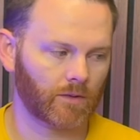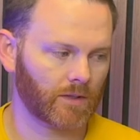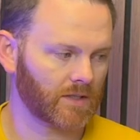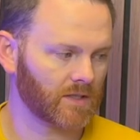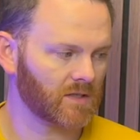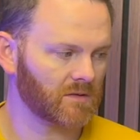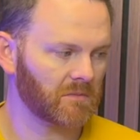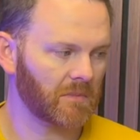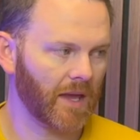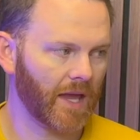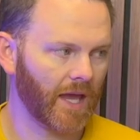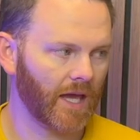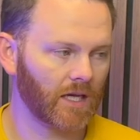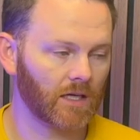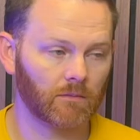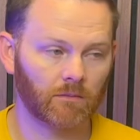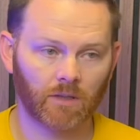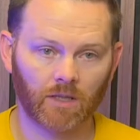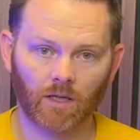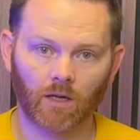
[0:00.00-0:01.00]

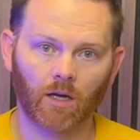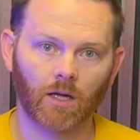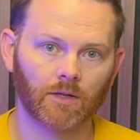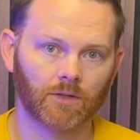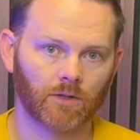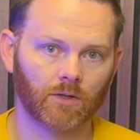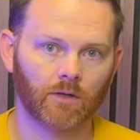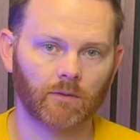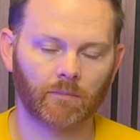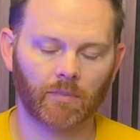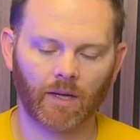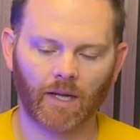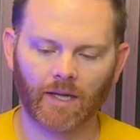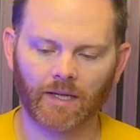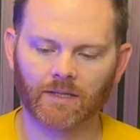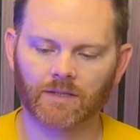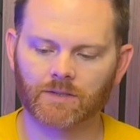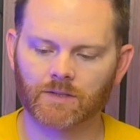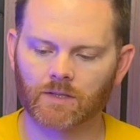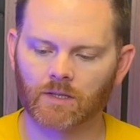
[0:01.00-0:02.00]
expand beyond dirt
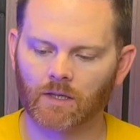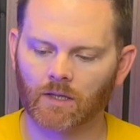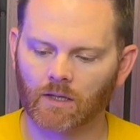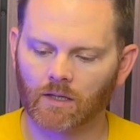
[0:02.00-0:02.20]
bikes?